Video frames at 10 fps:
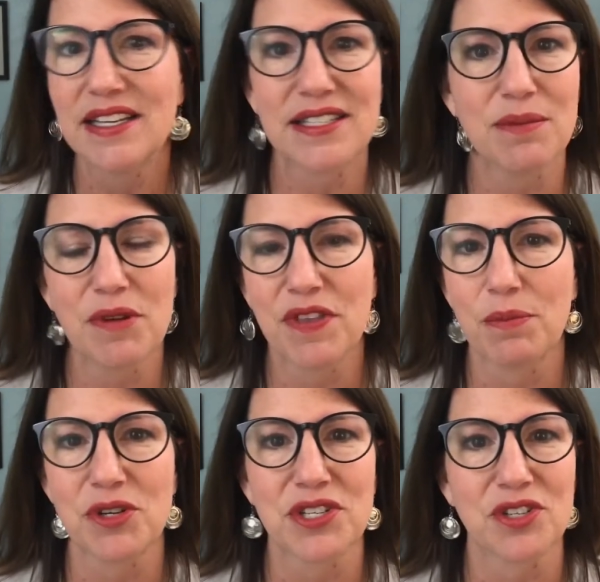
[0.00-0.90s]
Some of
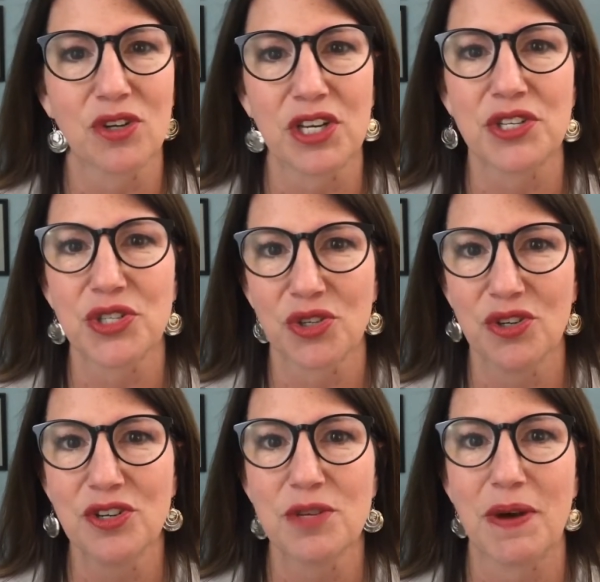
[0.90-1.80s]
them are still
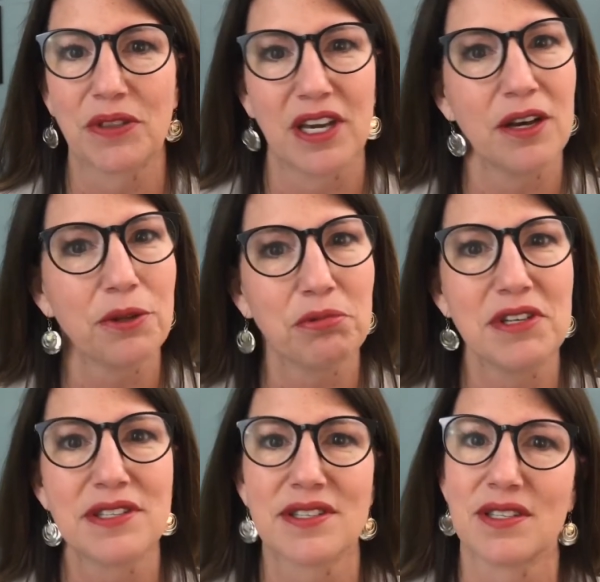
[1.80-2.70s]
concerned about the health
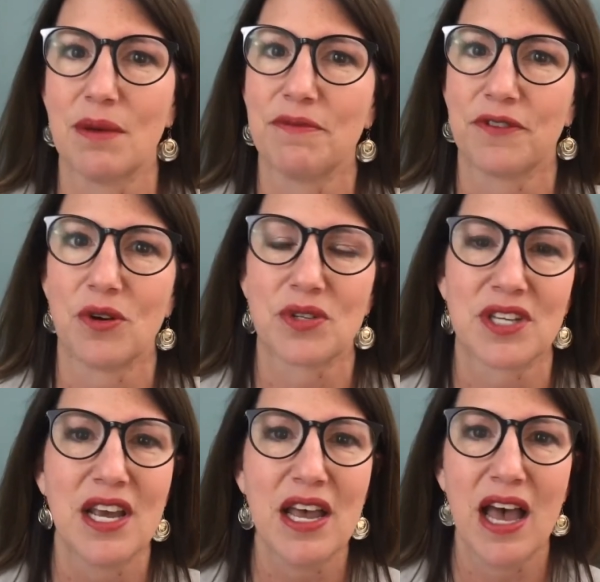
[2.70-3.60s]
risks, some
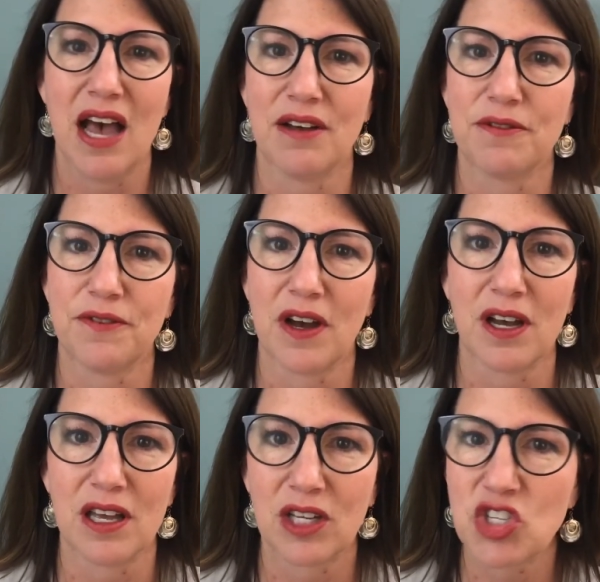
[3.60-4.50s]
folks have
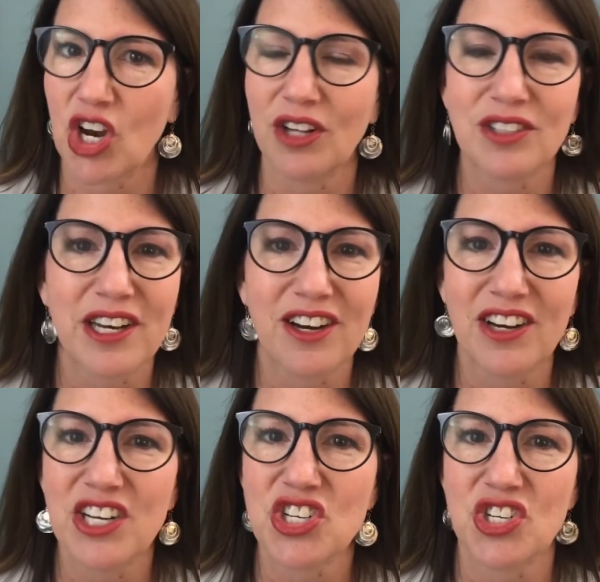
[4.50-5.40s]
uh,
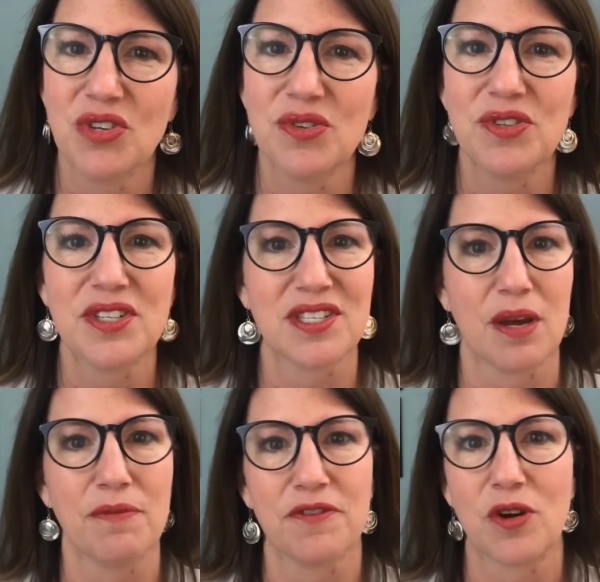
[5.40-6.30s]
childcare issues,
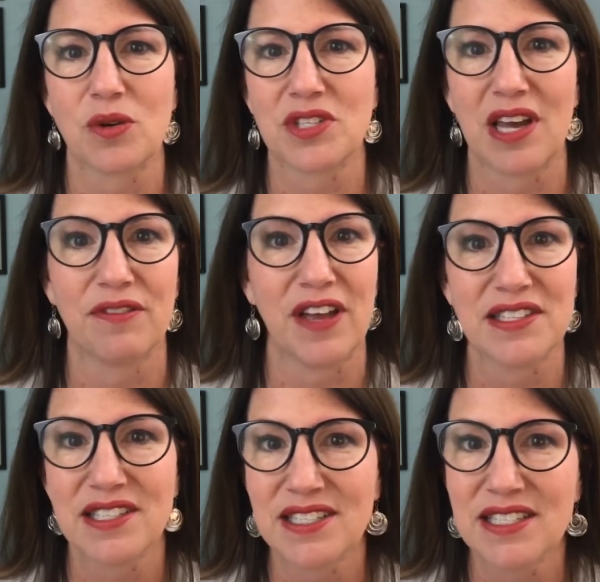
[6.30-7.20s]
some folks have
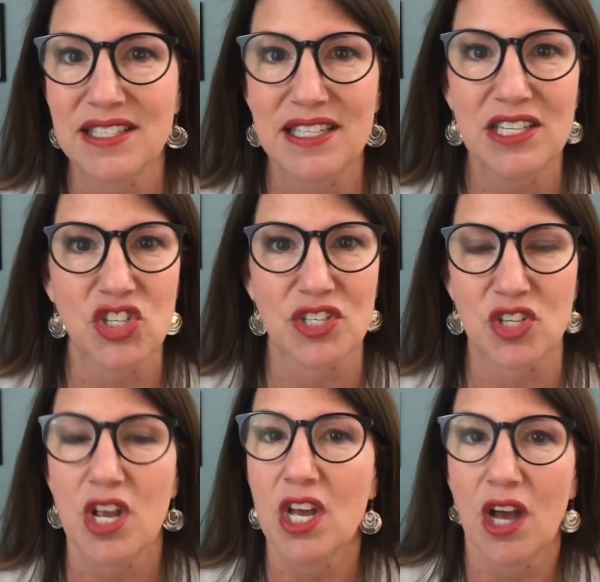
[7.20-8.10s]
hesitancy,
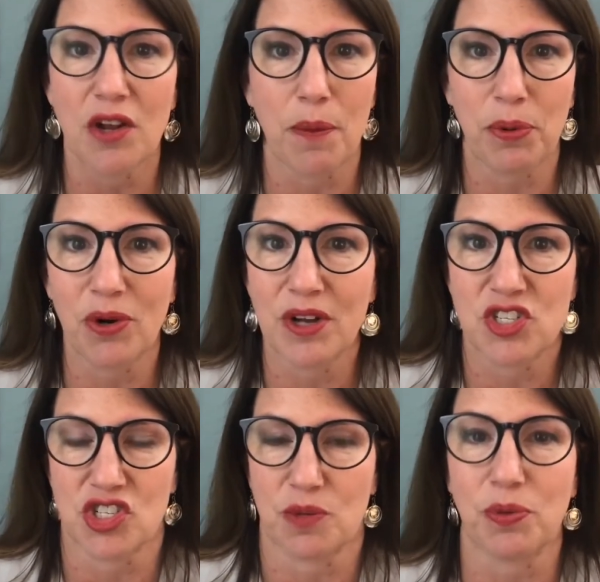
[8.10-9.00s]
just a, uh,
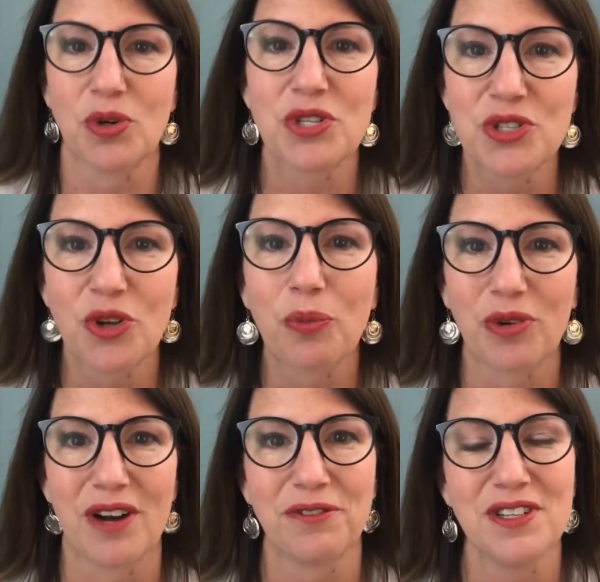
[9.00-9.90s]
just a personal
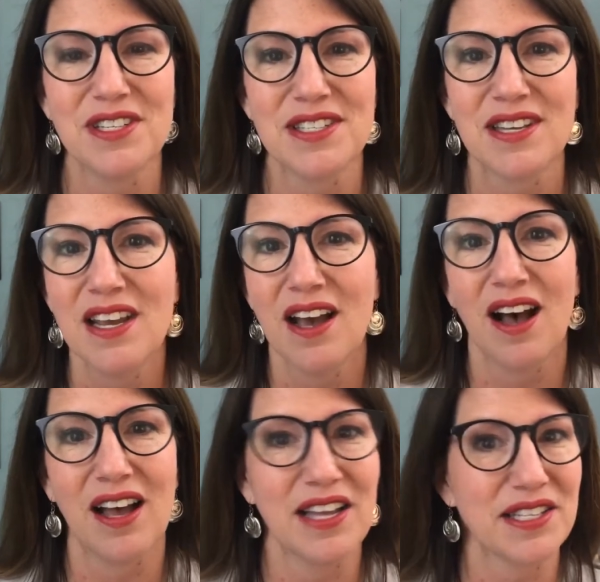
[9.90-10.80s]
preference,
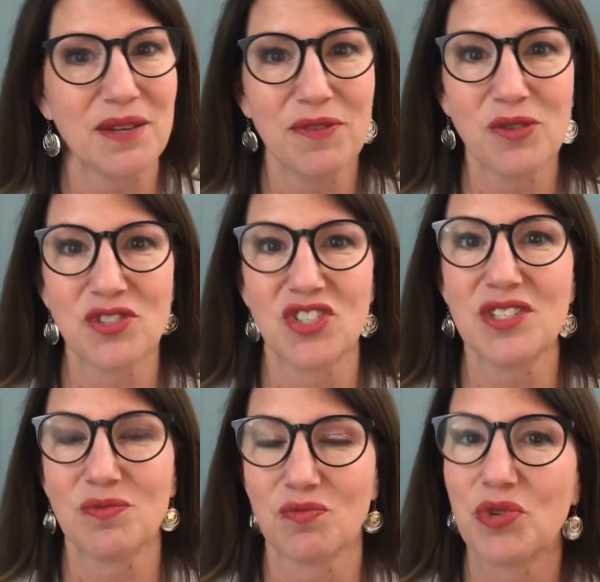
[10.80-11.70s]
uh, and some folks
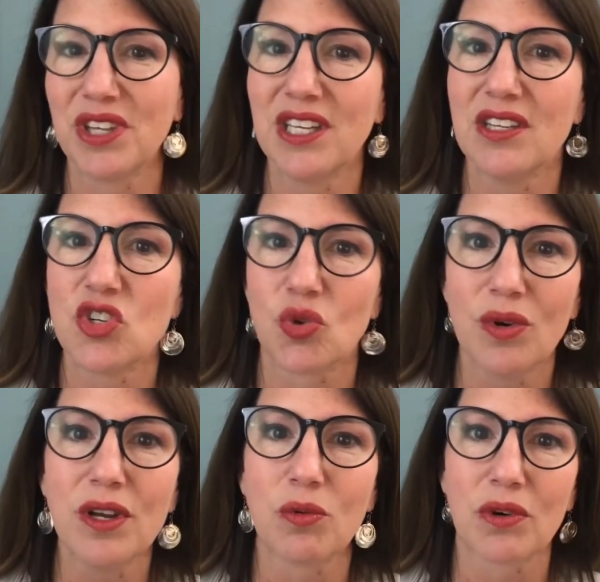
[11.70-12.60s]
just really
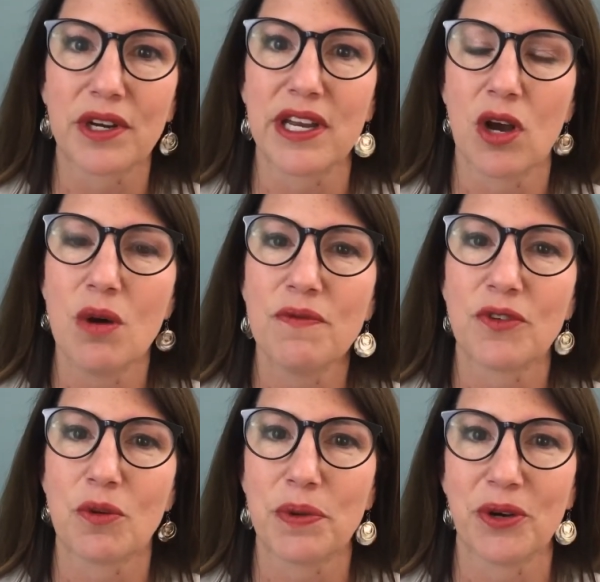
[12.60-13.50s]
enjoyed working home
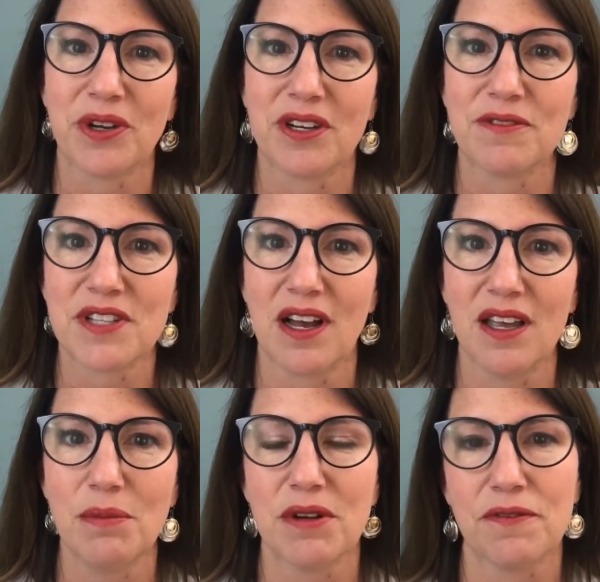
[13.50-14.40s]
for a period of
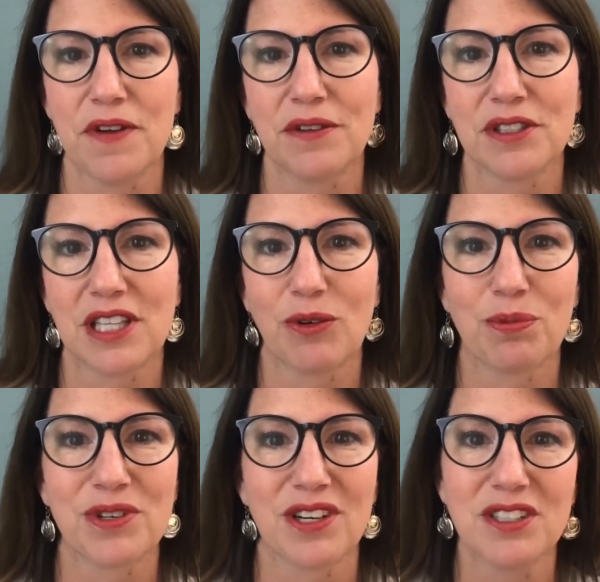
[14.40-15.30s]
time and found that they were
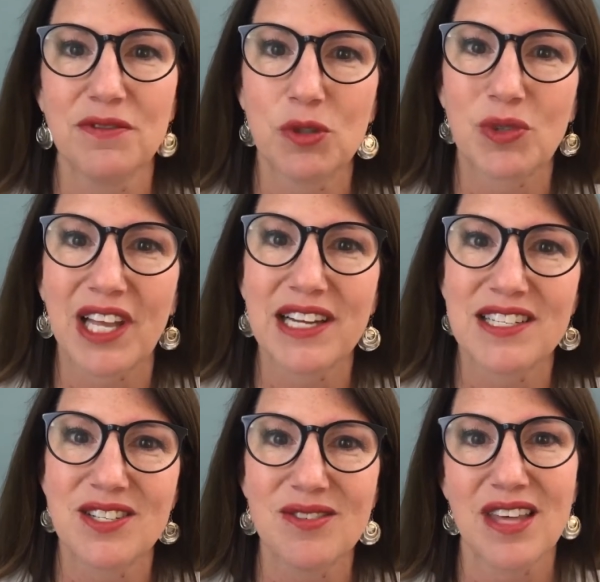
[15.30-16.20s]
productive and would like
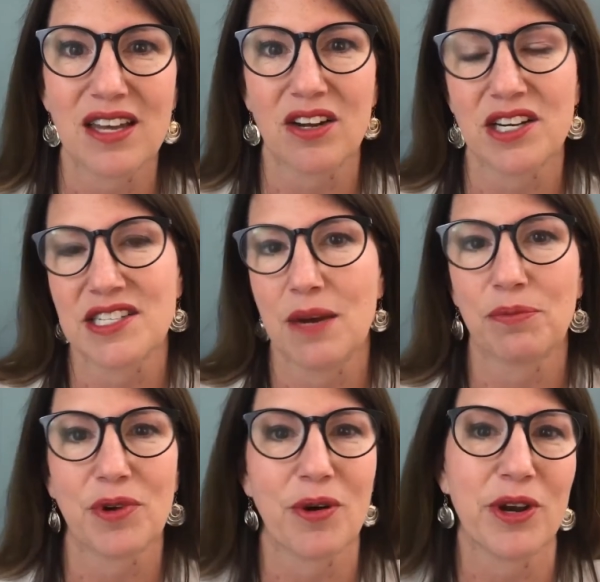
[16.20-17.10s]
to do that on a
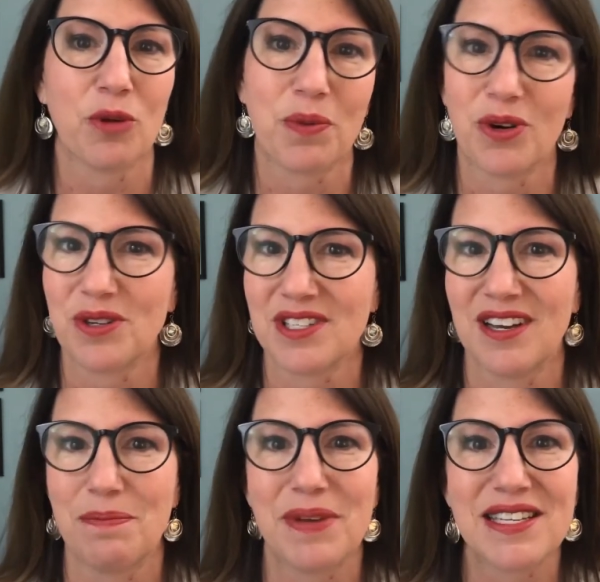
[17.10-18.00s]
temporary or part
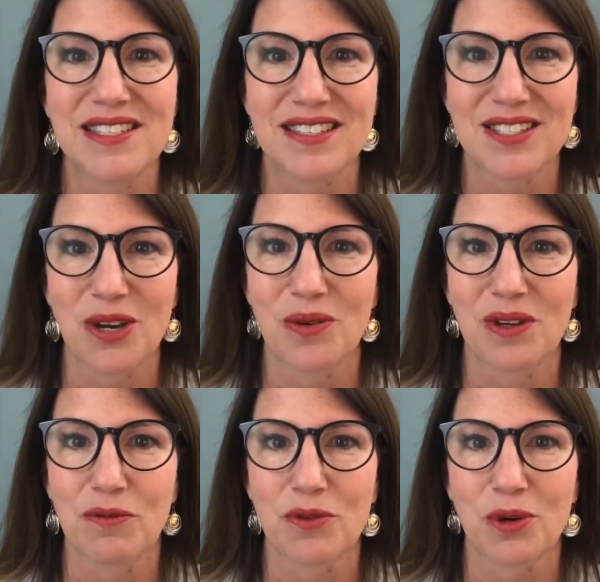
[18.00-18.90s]
time basis
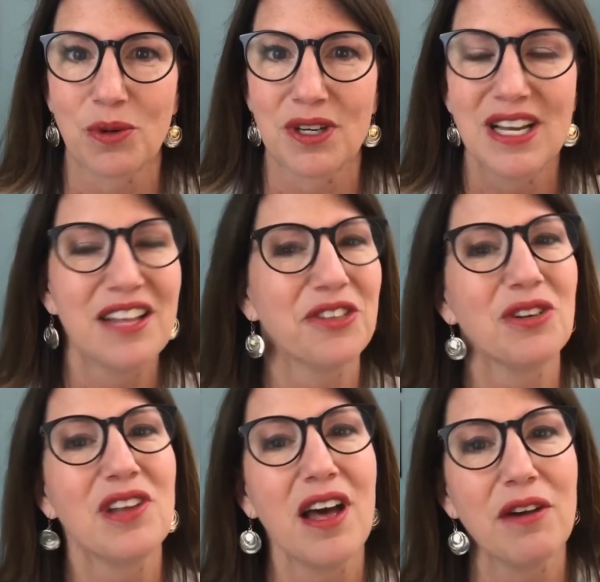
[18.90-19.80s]
going forward.
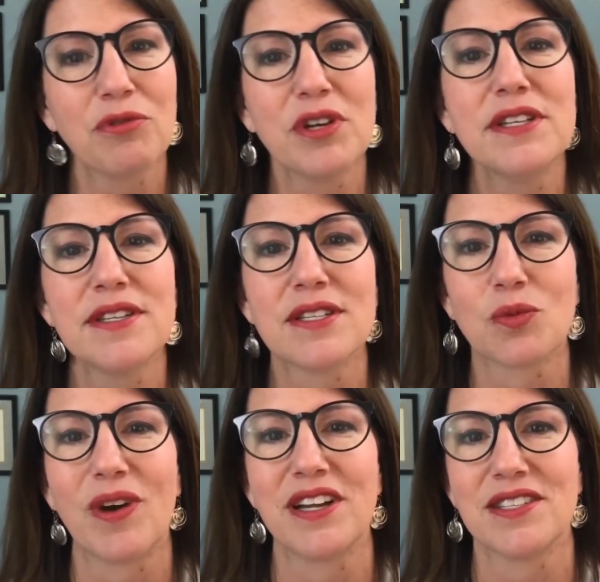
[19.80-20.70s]
There are a lot of
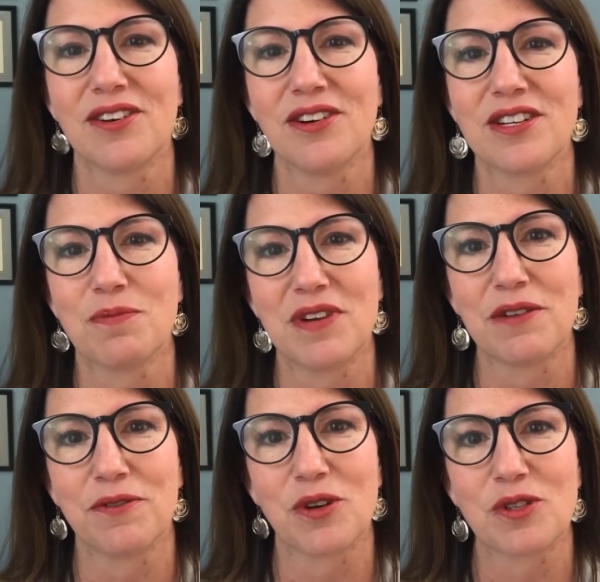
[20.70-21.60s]
reasons why it's hard to
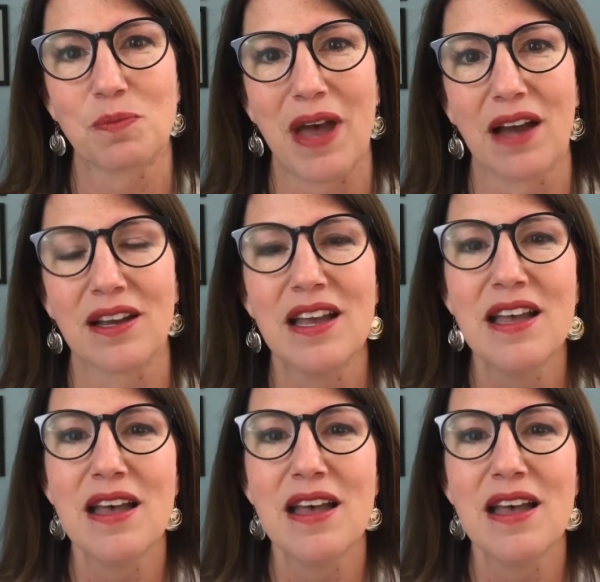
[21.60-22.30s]
bring folks back.